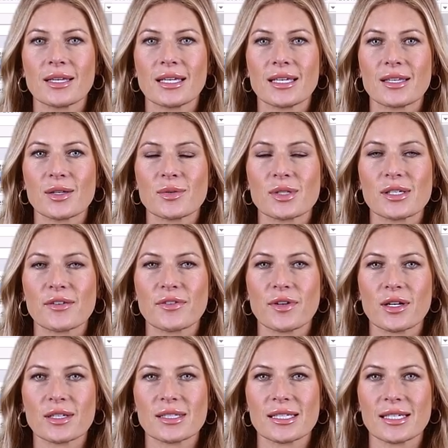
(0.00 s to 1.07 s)
If it was a
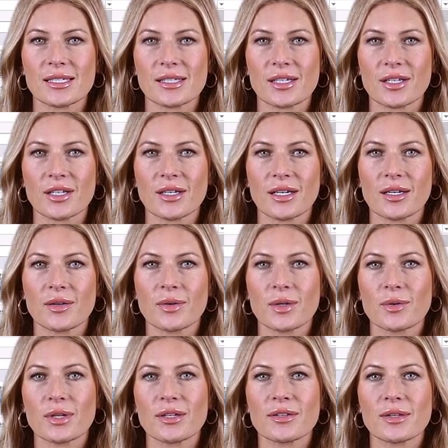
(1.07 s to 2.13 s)
false answer,
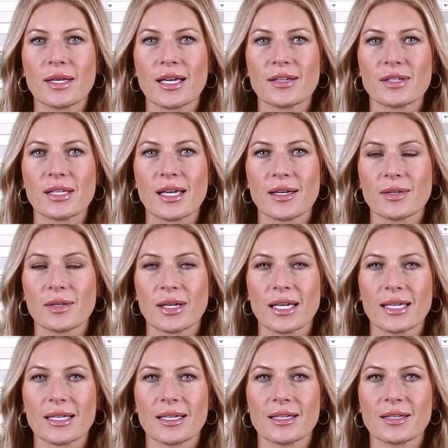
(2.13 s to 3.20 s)
we would have left that
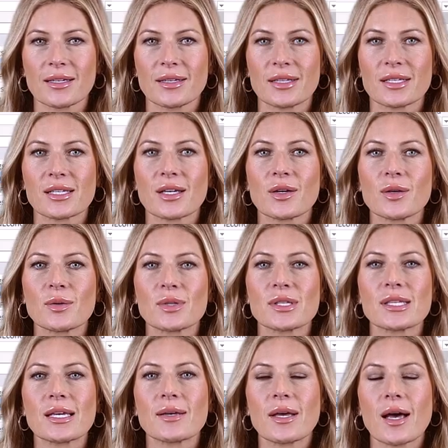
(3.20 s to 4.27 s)
blank. So we'll
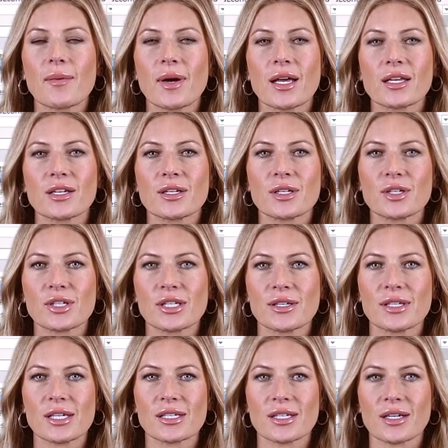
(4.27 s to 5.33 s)
save that record,
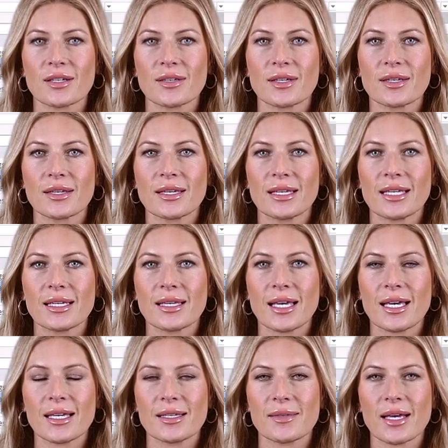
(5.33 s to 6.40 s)
Shift-Enter. And
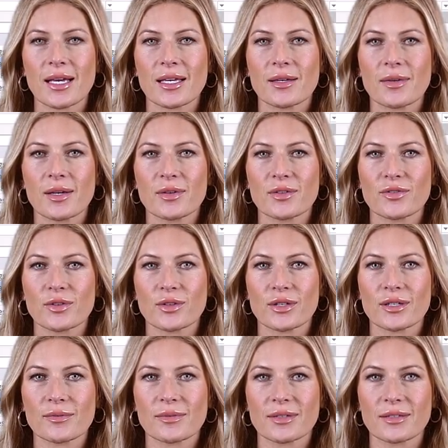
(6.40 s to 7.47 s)
then back at level
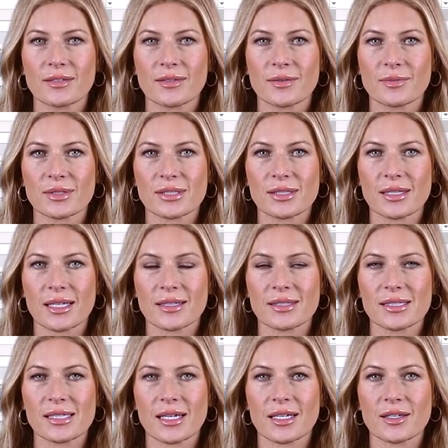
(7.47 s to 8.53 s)
4, we'll select
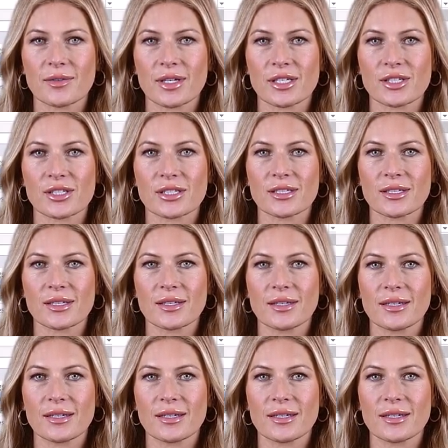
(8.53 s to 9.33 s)
the second question.